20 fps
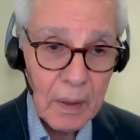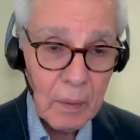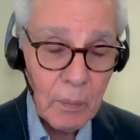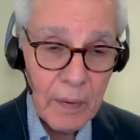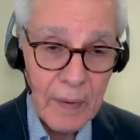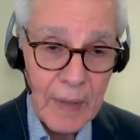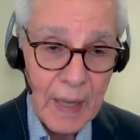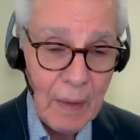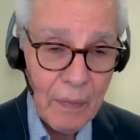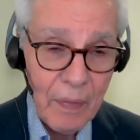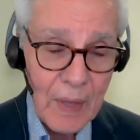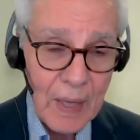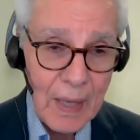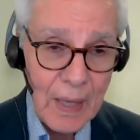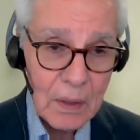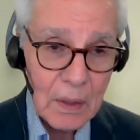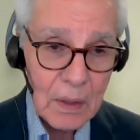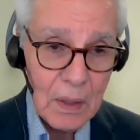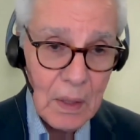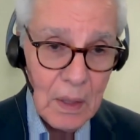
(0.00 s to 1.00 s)
And without
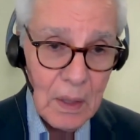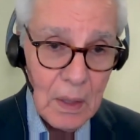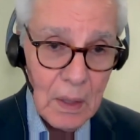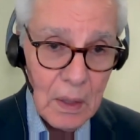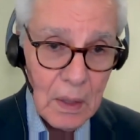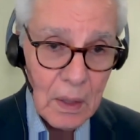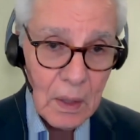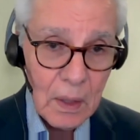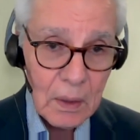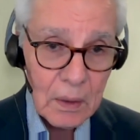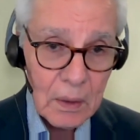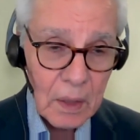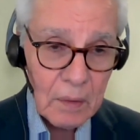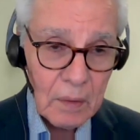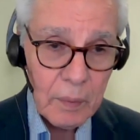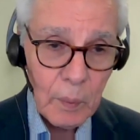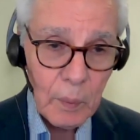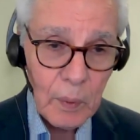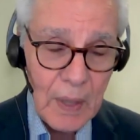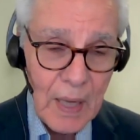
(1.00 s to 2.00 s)
that, uh, none
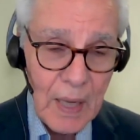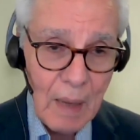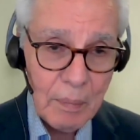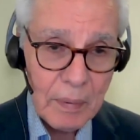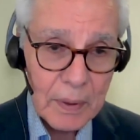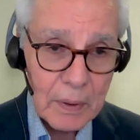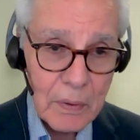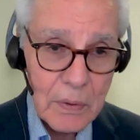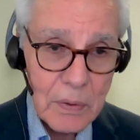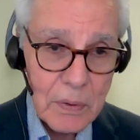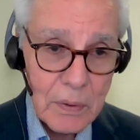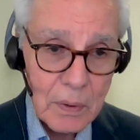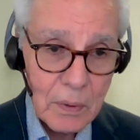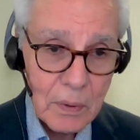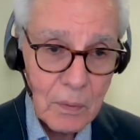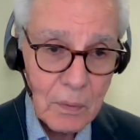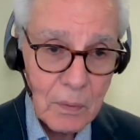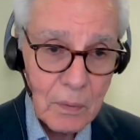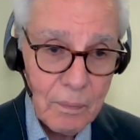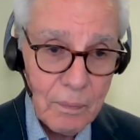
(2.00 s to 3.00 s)
of it will happen.
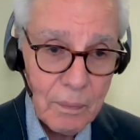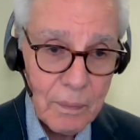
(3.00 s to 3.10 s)
So